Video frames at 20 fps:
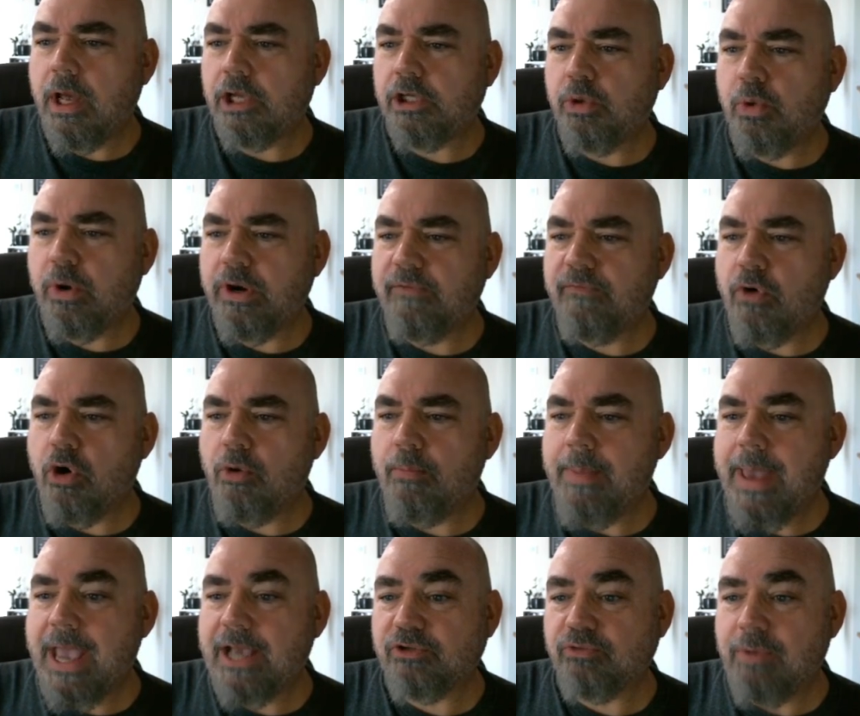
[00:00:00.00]
20 volt
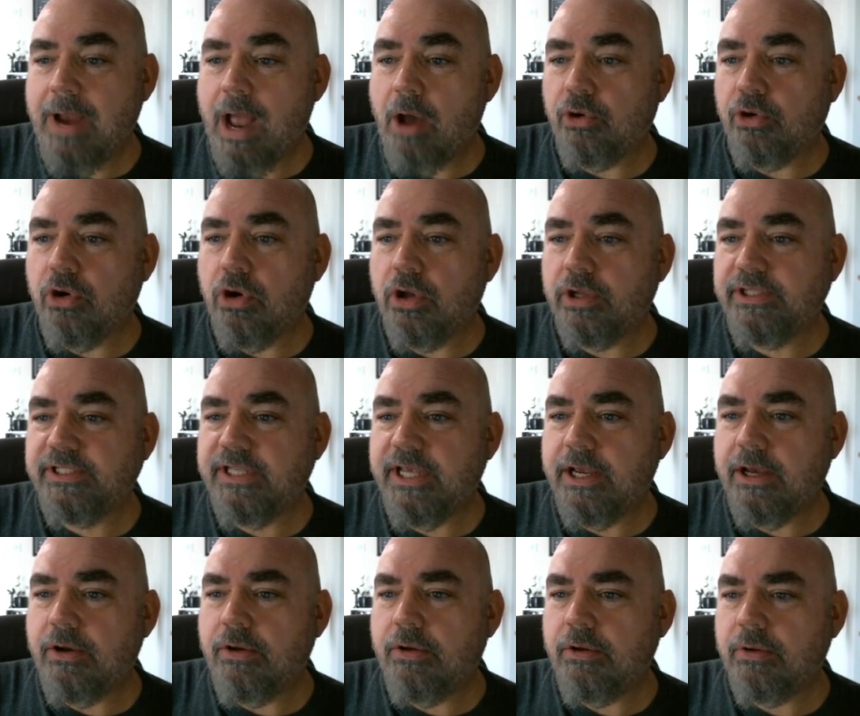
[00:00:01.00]
max router on
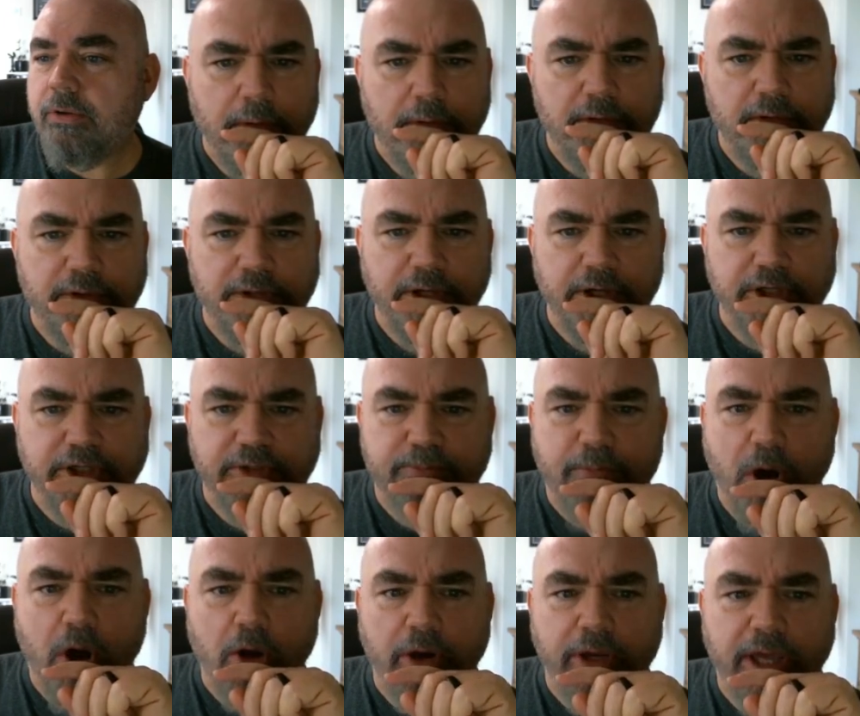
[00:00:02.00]
sale. So it's like a
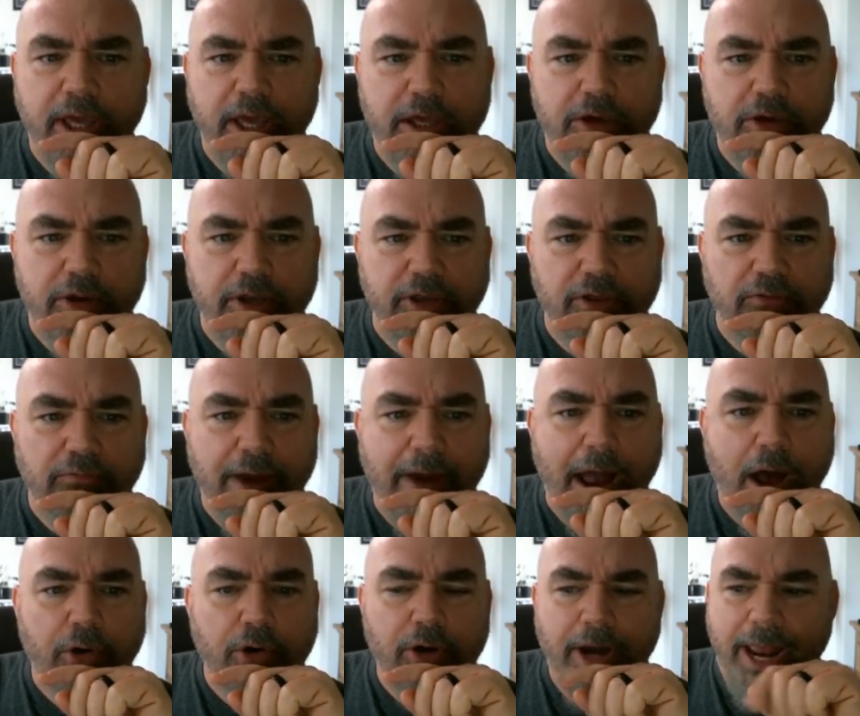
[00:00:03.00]
small kit. You get the
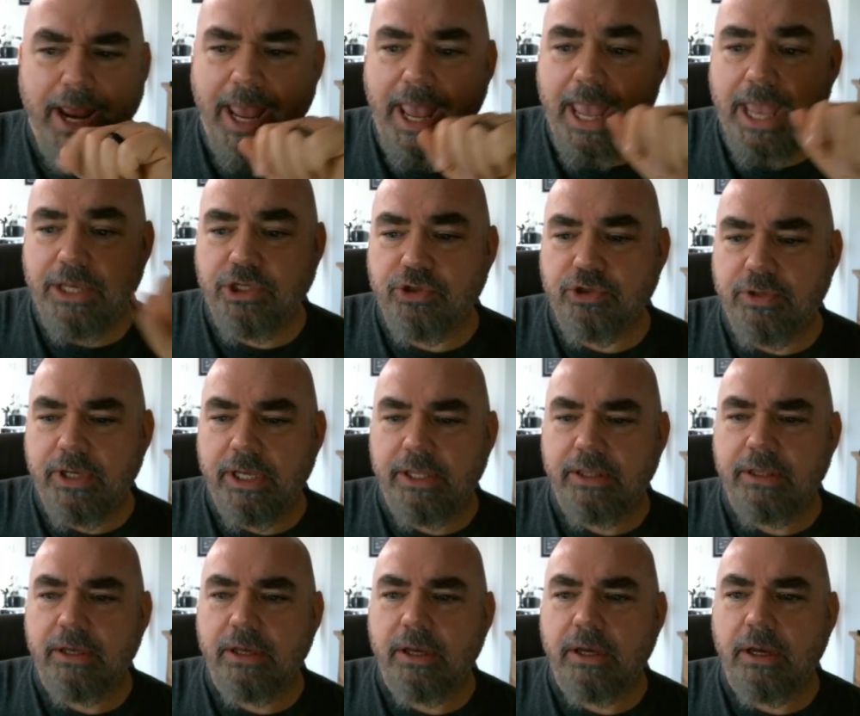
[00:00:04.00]
router and you
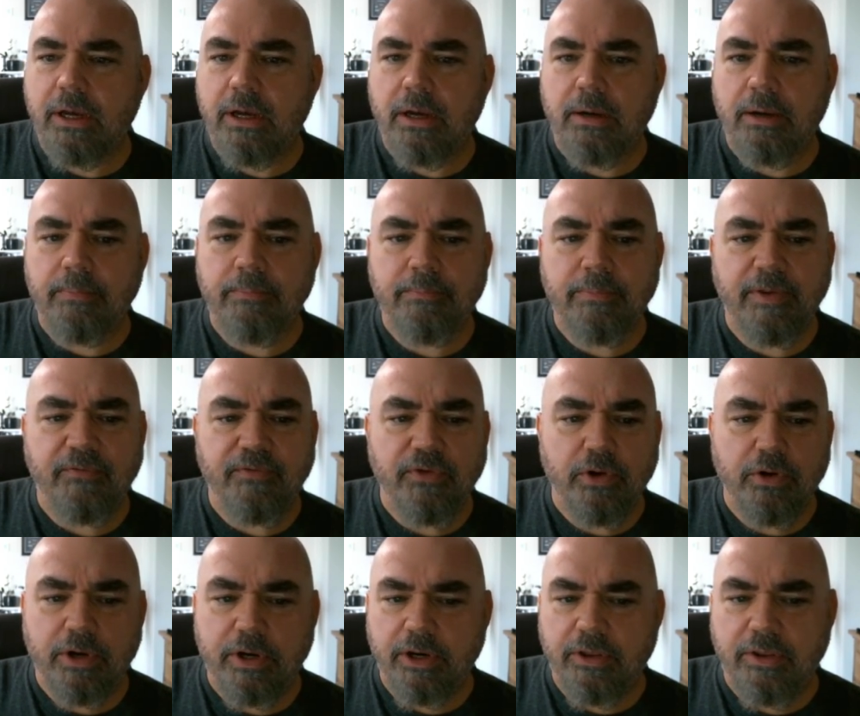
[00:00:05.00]
get the if
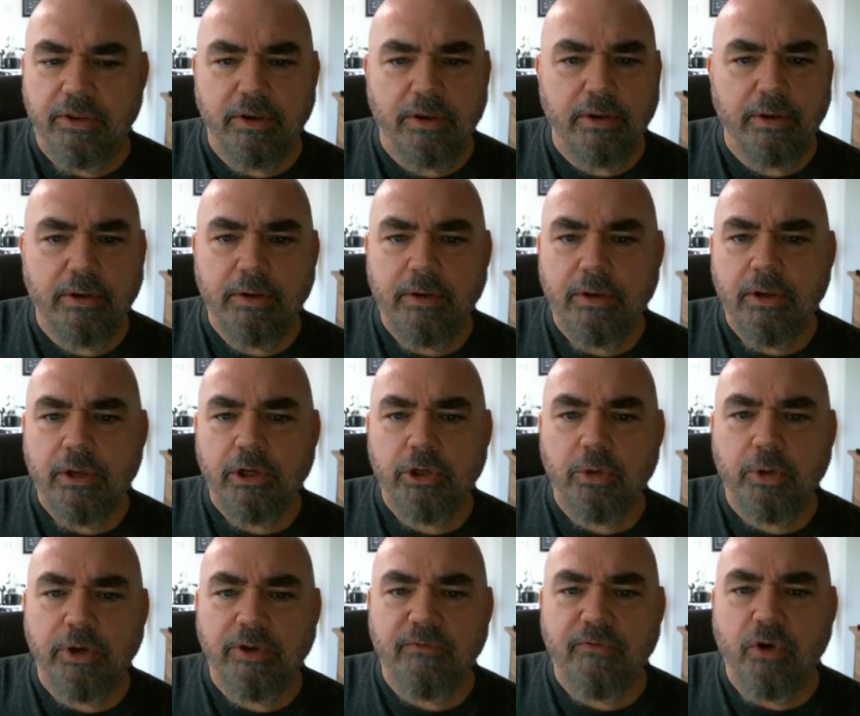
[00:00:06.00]
you're into the
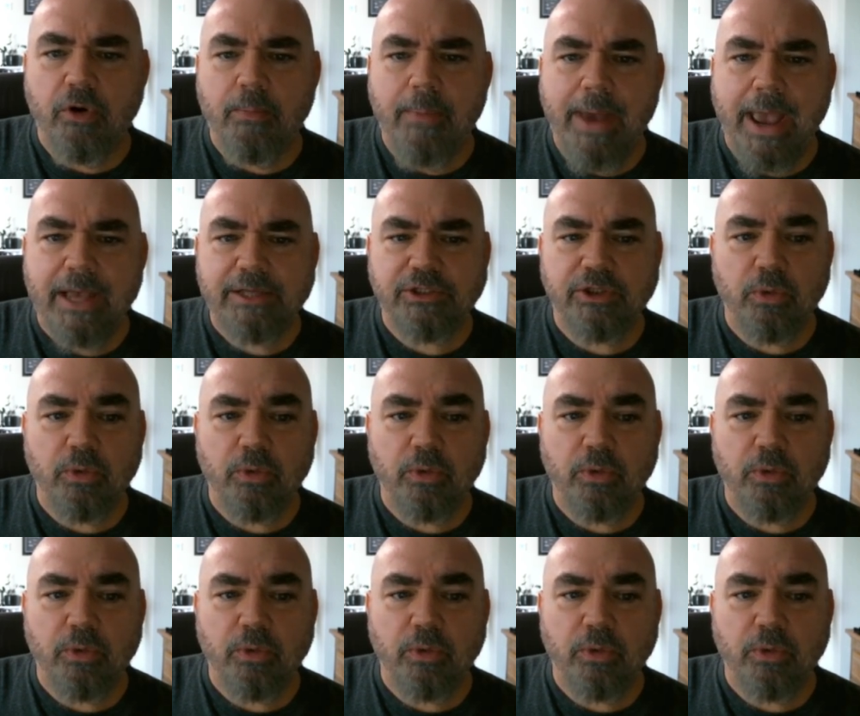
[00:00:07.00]
20 volt max